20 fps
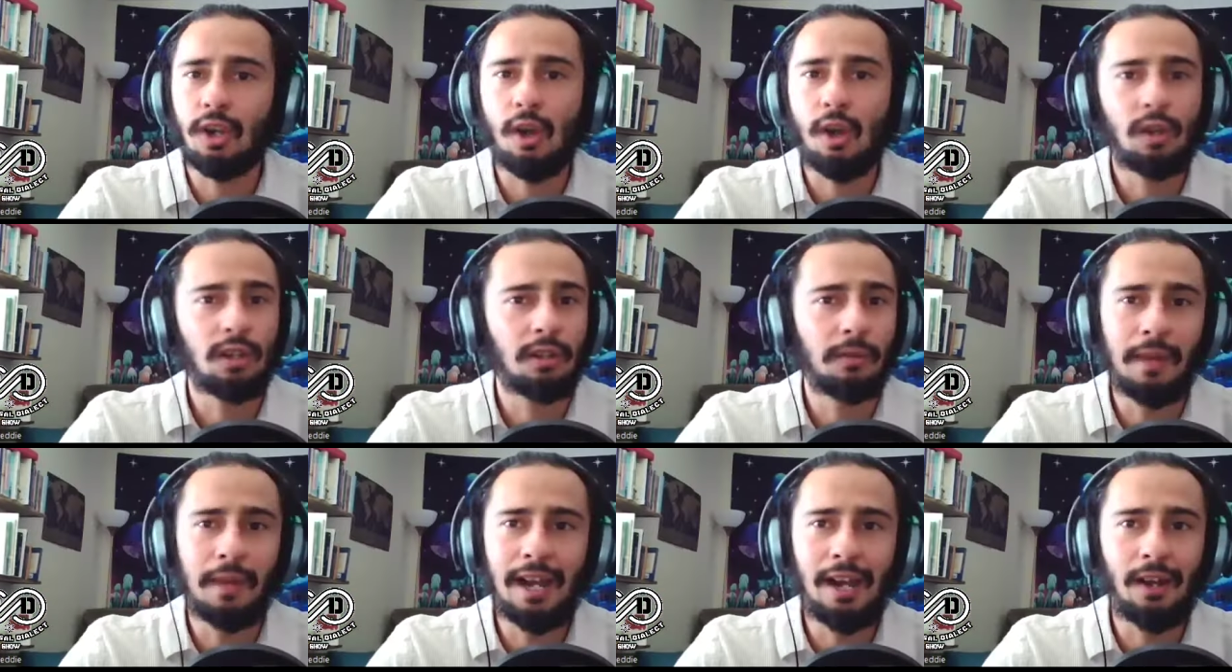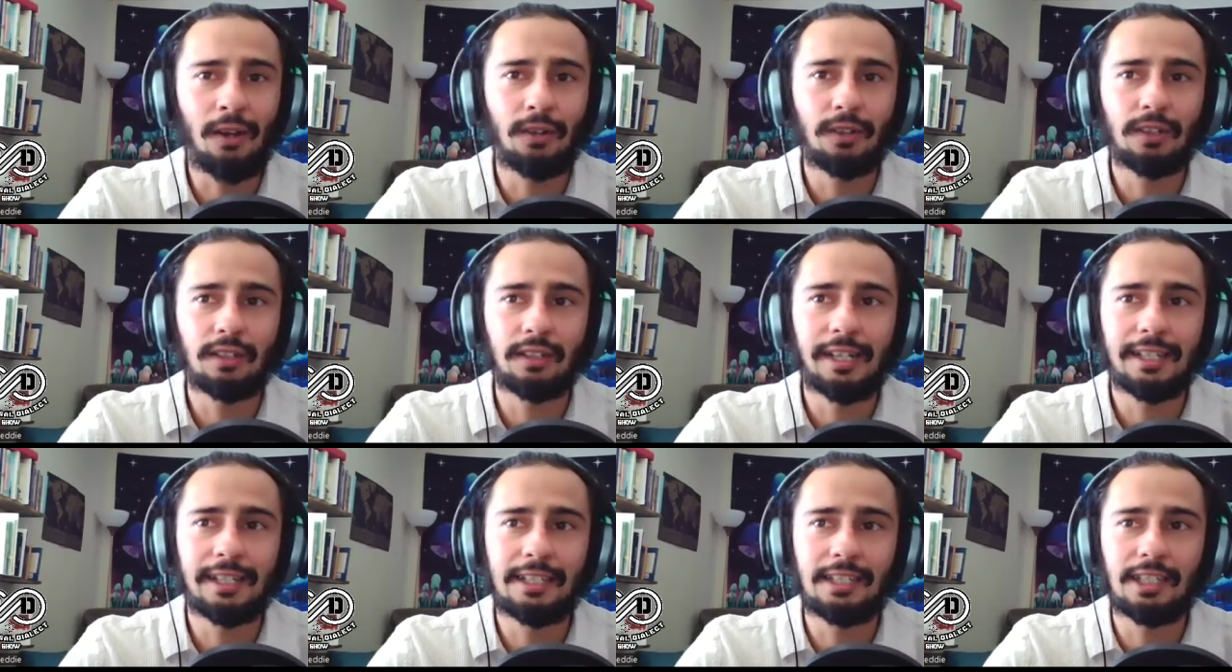all about
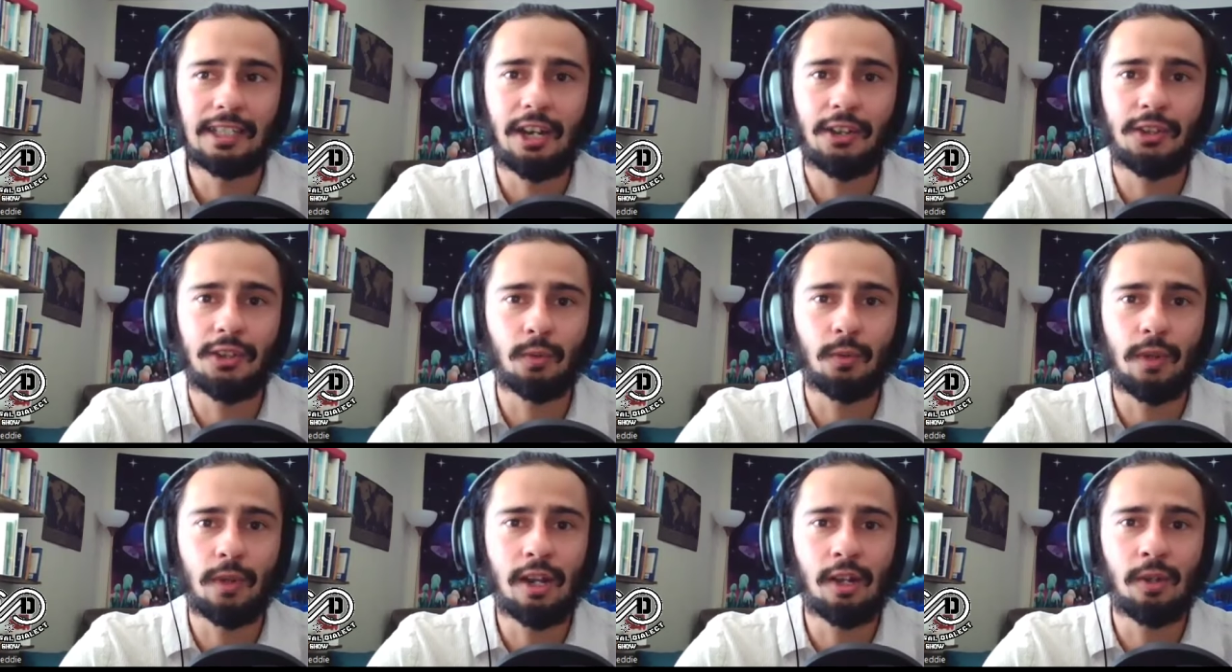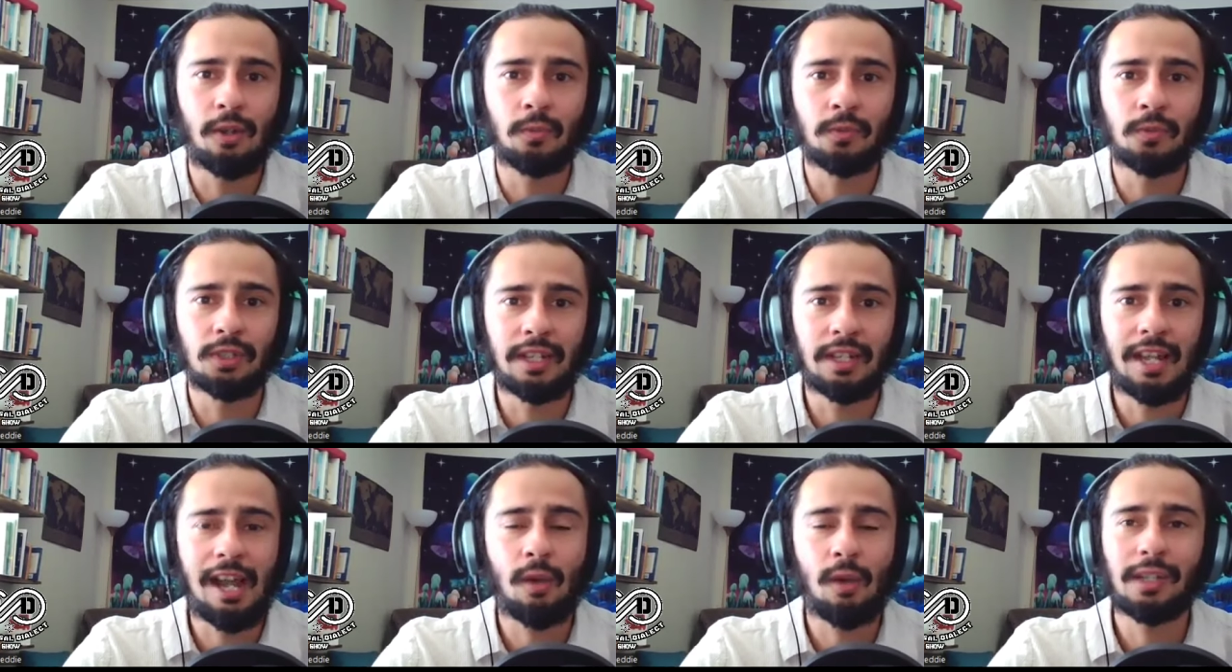like these other realms
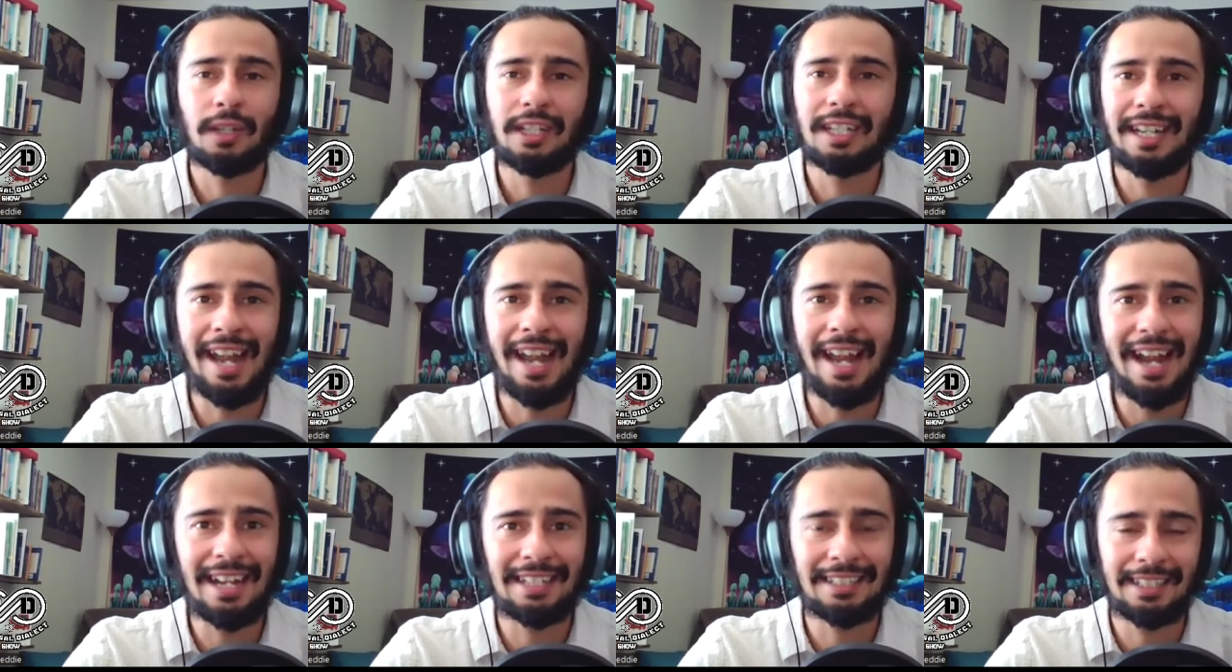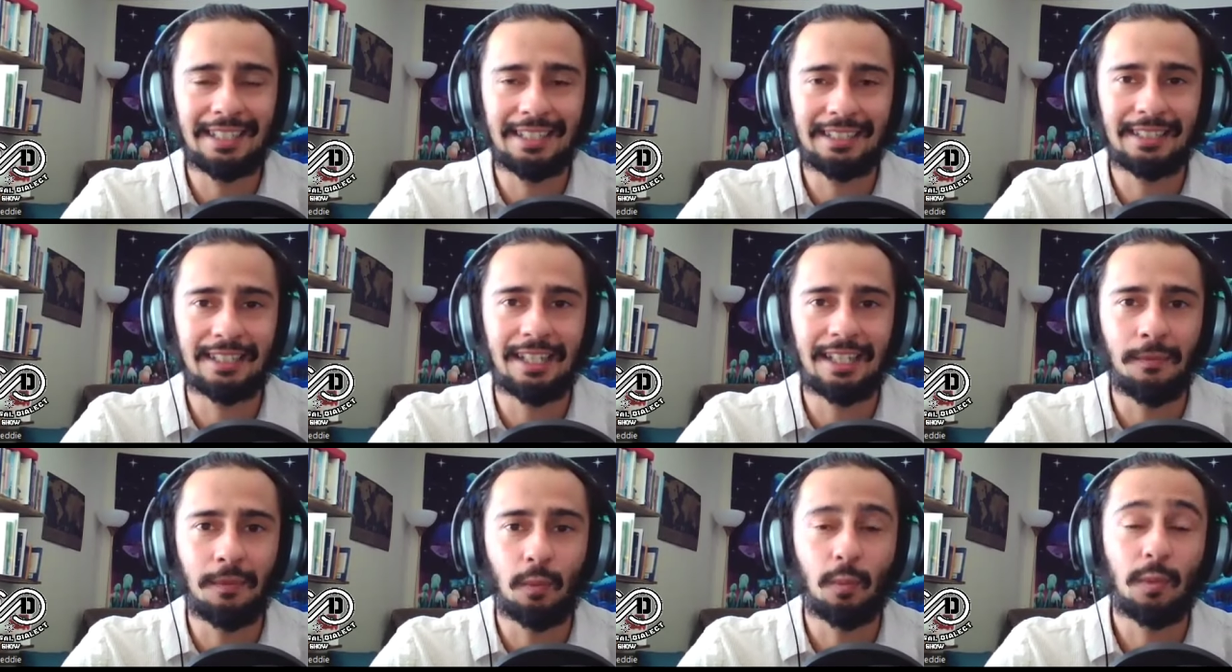and how we can access
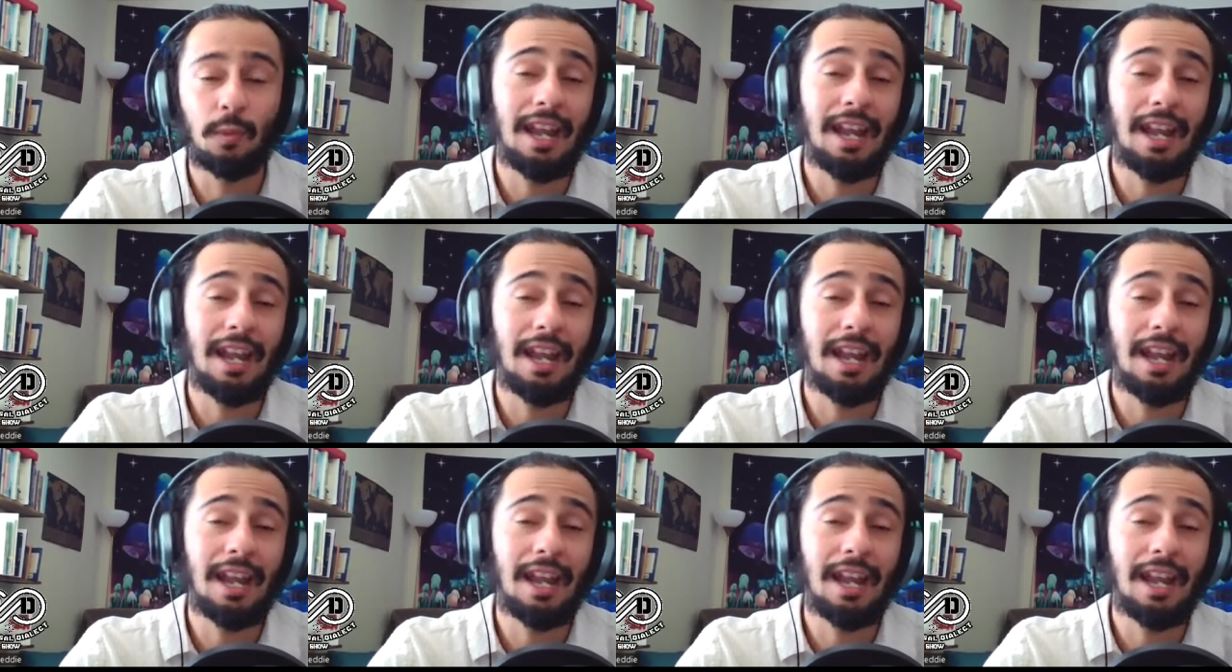them.